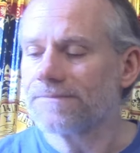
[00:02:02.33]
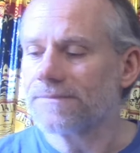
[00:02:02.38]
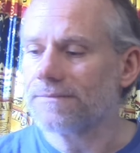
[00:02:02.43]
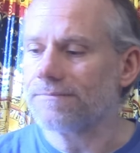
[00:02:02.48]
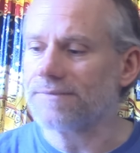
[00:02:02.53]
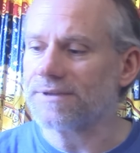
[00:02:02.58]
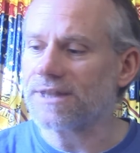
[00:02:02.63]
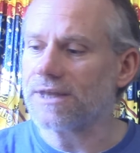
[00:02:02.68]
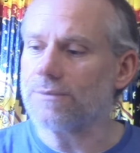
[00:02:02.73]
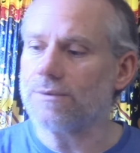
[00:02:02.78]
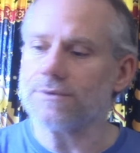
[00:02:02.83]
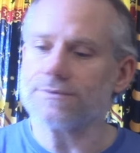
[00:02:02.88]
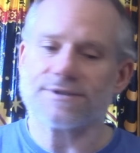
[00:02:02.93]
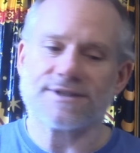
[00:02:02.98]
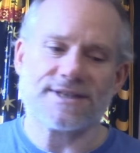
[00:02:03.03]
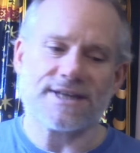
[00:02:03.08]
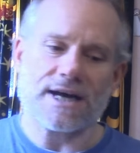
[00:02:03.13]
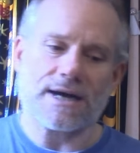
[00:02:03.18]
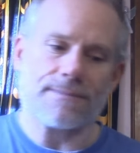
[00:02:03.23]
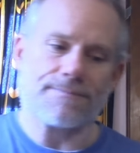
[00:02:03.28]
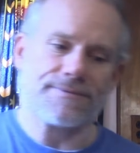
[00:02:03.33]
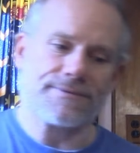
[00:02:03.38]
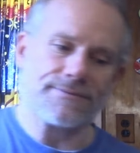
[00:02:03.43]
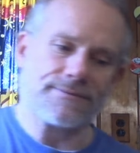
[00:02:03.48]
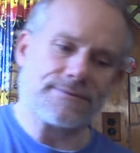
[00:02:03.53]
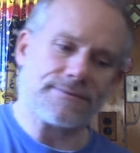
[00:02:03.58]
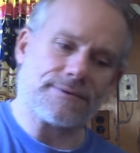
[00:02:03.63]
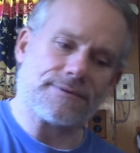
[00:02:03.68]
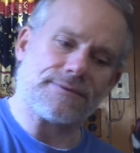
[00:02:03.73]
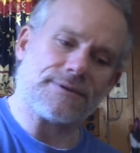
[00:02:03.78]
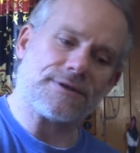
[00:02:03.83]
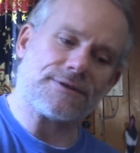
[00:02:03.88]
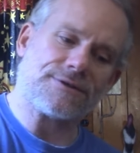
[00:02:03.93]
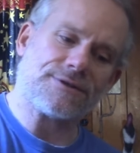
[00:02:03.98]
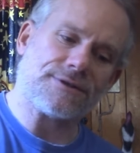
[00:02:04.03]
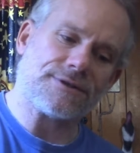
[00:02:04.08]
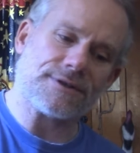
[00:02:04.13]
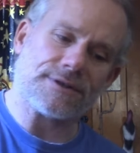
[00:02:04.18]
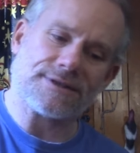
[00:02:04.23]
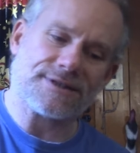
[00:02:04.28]
but they won't stop. There's,
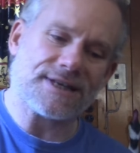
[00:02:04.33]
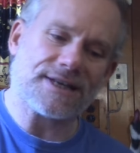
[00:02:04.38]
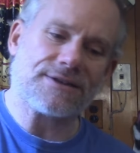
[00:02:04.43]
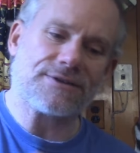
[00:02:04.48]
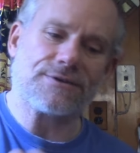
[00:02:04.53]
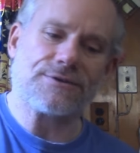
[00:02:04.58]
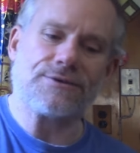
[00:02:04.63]
it's like they're